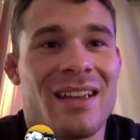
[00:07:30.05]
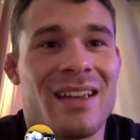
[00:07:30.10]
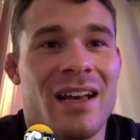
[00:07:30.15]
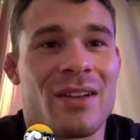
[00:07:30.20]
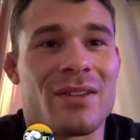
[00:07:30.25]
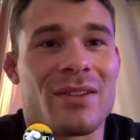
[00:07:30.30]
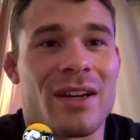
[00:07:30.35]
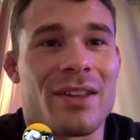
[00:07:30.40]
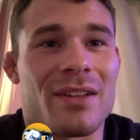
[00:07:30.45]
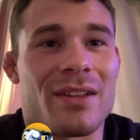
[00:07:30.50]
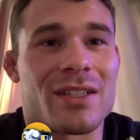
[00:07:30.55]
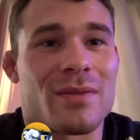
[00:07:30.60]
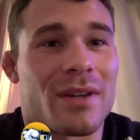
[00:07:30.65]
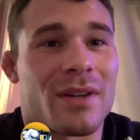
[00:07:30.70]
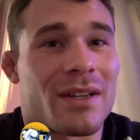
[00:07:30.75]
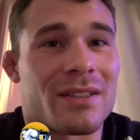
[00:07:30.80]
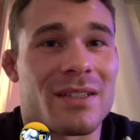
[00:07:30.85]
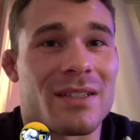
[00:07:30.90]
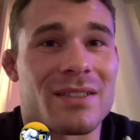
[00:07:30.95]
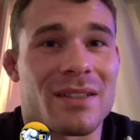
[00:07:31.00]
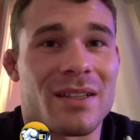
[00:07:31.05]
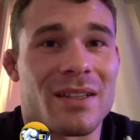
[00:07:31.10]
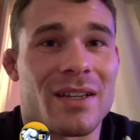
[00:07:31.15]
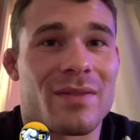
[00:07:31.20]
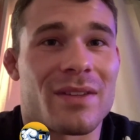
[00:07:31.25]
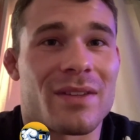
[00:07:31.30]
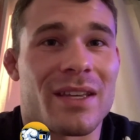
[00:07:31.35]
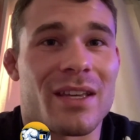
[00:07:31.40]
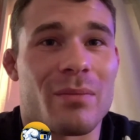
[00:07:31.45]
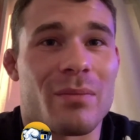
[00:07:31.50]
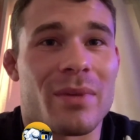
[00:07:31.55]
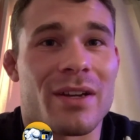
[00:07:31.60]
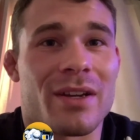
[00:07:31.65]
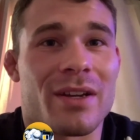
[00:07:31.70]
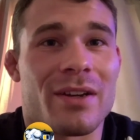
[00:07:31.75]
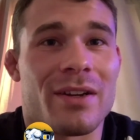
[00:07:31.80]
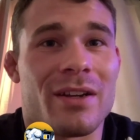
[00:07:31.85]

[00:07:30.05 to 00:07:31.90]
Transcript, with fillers: I'd rather just fucking just lift and get bigger.